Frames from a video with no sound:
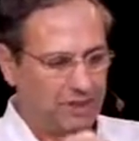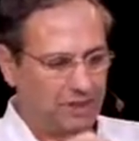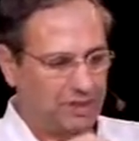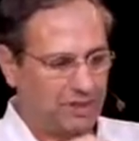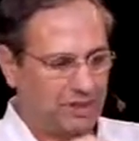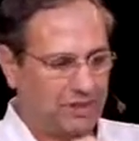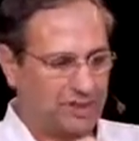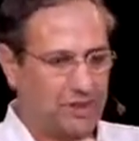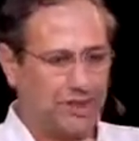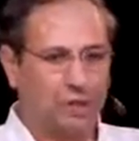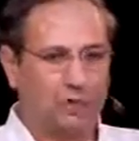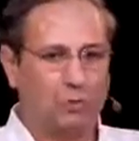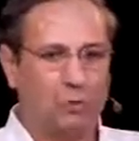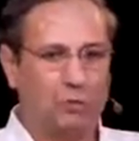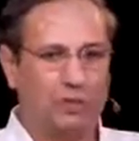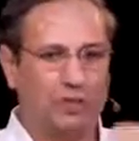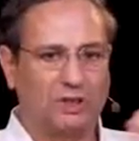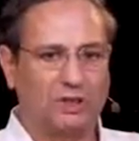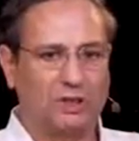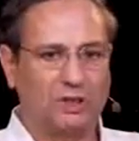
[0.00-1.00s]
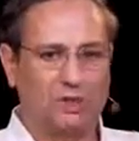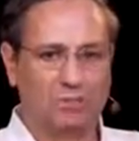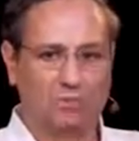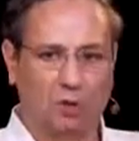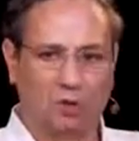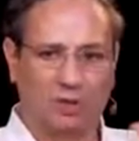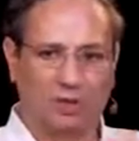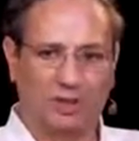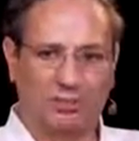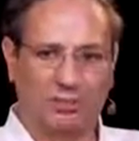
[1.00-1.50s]
The second one is
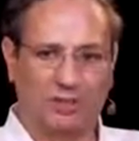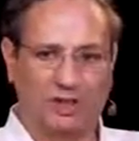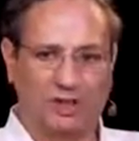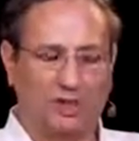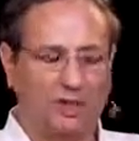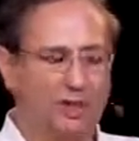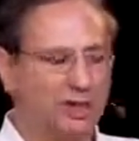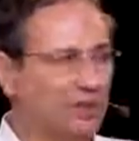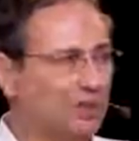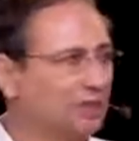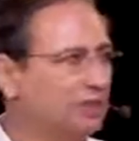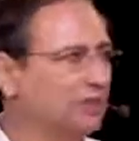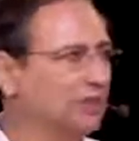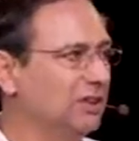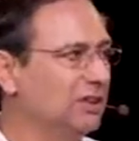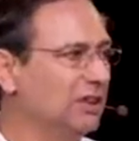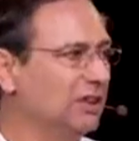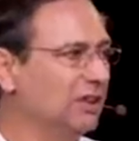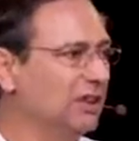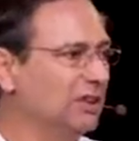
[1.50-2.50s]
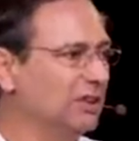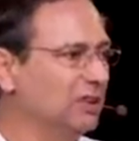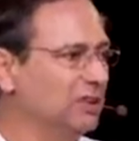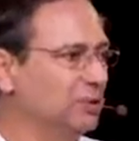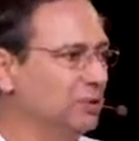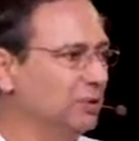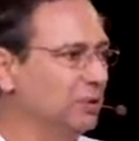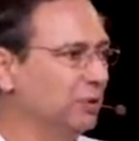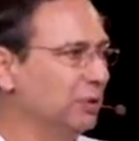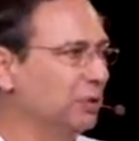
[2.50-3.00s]
more typically in the
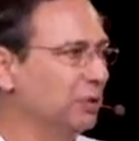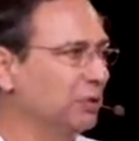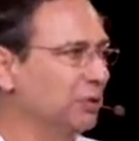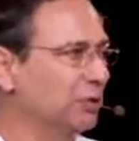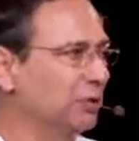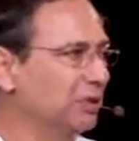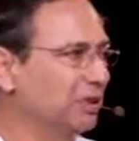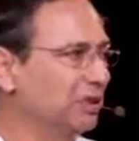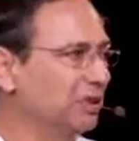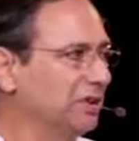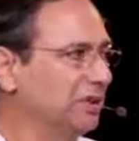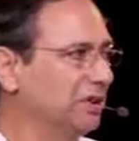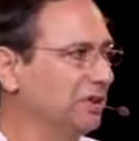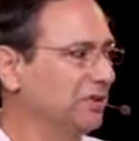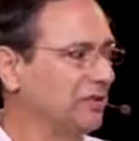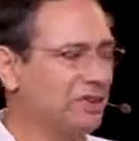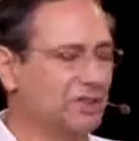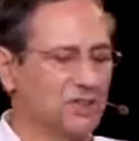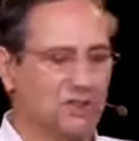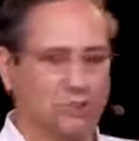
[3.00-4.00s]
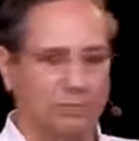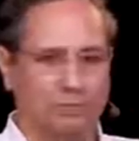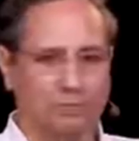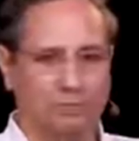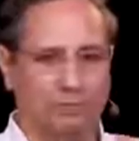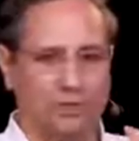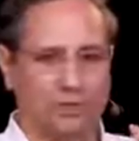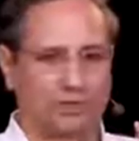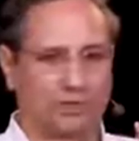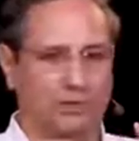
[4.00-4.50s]
supercomputing, and that you
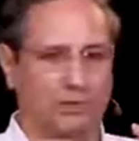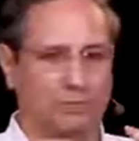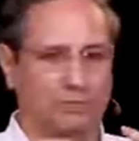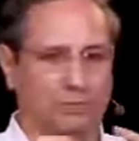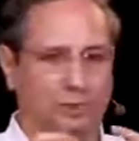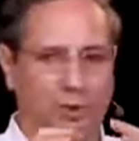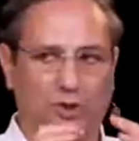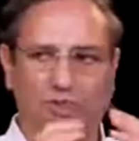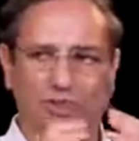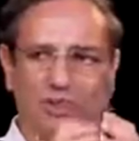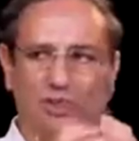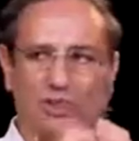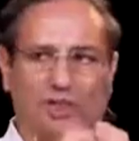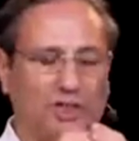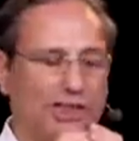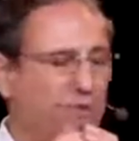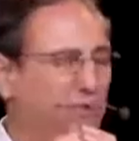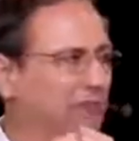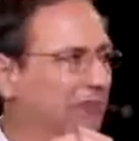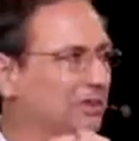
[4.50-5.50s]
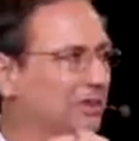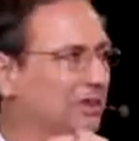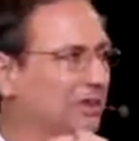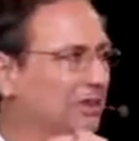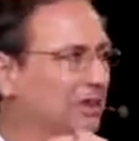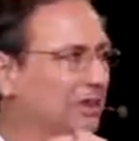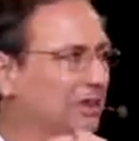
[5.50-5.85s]
build a processing element